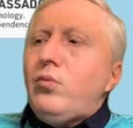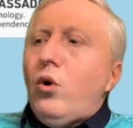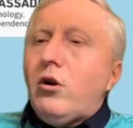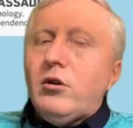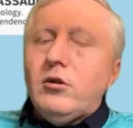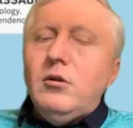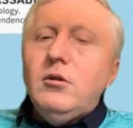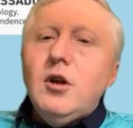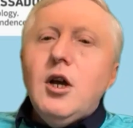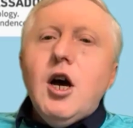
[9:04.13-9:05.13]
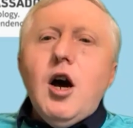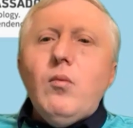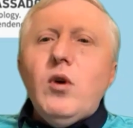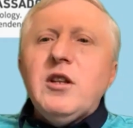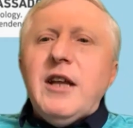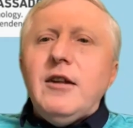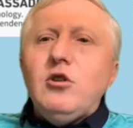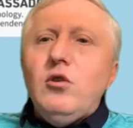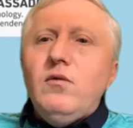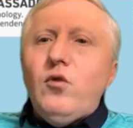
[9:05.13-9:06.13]
portal um, what's that
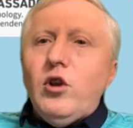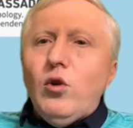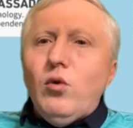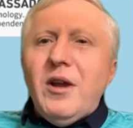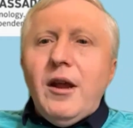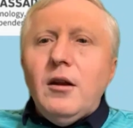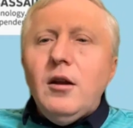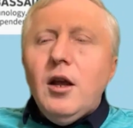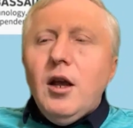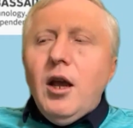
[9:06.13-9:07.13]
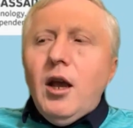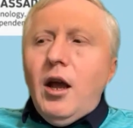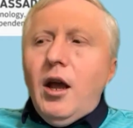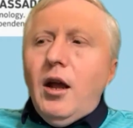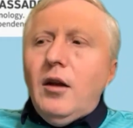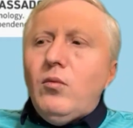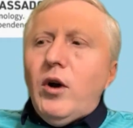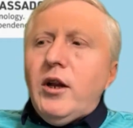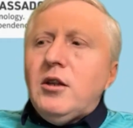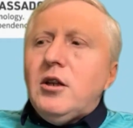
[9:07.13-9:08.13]
do for you and and
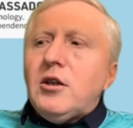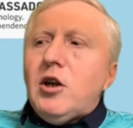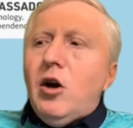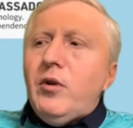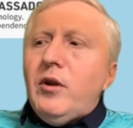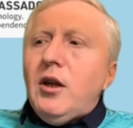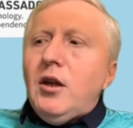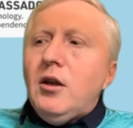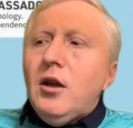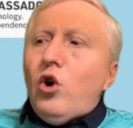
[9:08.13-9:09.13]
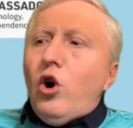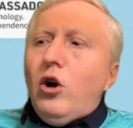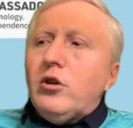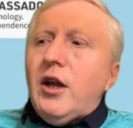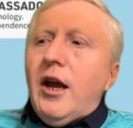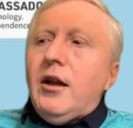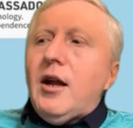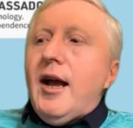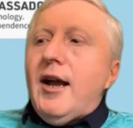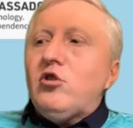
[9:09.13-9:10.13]
what is the company called that
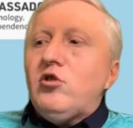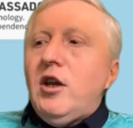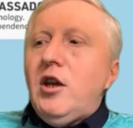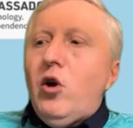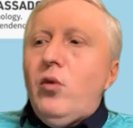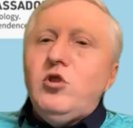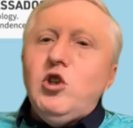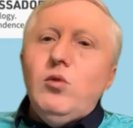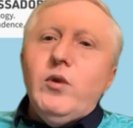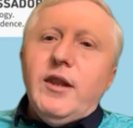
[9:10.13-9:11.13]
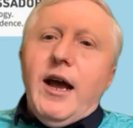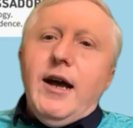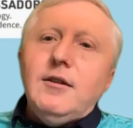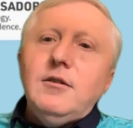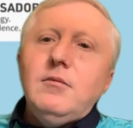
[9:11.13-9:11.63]
actually helps you with that